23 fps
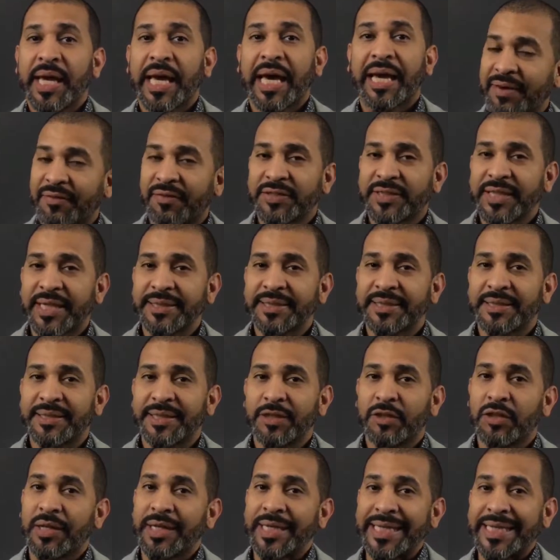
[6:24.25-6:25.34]
Advertise the
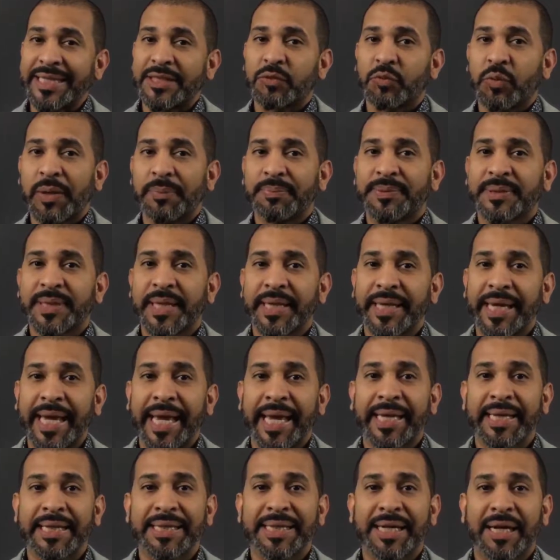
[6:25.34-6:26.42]
deal on each website
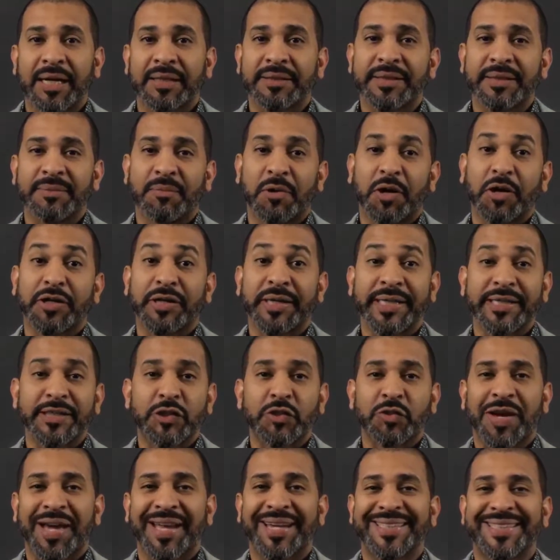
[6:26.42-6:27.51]
and content marketing
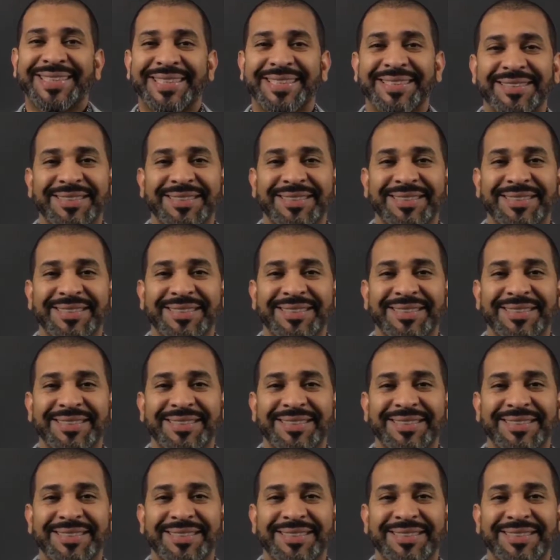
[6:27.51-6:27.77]
strategy.